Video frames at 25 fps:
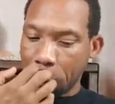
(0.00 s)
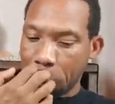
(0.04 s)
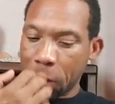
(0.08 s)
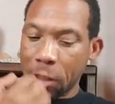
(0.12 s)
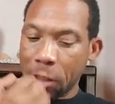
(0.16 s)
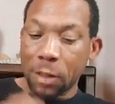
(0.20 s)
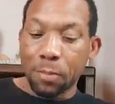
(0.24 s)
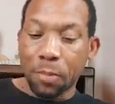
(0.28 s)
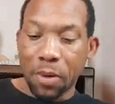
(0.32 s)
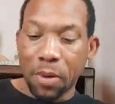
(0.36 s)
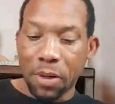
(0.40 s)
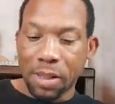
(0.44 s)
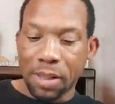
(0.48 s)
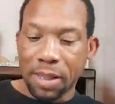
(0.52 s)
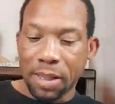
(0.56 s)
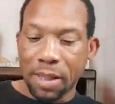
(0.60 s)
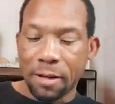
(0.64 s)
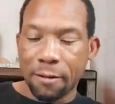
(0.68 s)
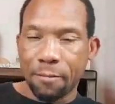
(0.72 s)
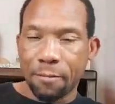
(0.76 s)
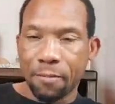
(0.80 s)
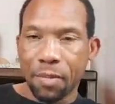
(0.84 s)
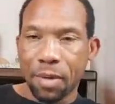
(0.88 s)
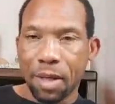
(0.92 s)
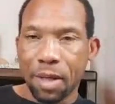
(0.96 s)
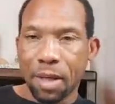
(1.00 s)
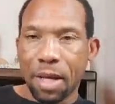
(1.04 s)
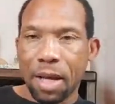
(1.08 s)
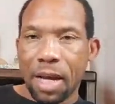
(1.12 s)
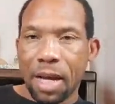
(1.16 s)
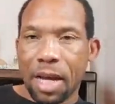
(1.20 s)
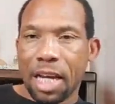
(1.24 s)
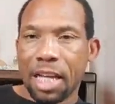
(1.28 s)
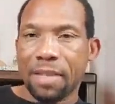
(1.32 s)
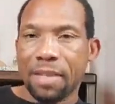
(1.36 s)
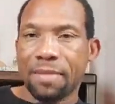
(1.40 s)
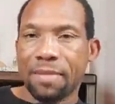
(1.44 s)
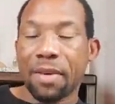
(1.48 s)
this person
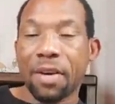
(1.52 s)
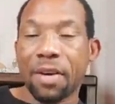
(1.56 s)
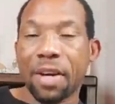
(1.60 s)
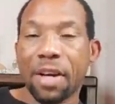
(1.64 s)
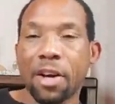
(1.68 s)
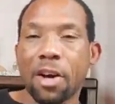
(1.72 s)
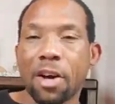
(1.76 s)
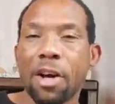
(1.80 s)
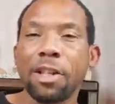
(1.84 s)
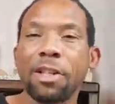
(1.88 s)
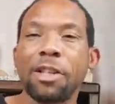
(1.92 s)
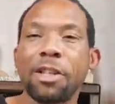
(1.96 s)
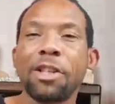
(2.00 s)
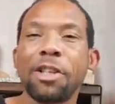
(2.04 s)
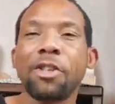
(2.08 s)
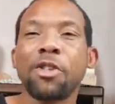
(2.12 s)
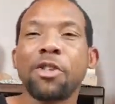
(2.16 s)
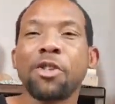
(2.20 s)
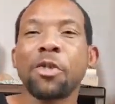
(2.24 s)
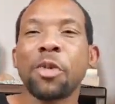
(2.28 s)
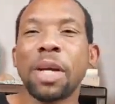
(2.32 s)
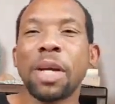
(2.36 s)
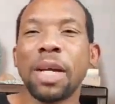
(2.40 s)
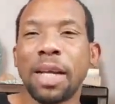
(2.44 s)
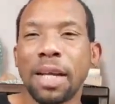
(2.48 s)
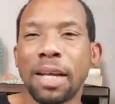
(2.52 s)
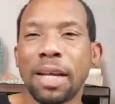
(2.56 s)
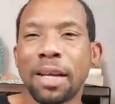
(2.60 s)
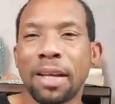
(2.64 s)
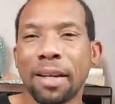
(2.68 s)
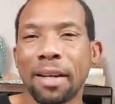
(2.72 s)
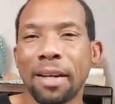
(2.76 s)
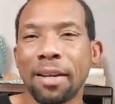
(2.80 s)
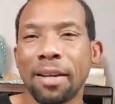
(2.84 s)
is very concentrated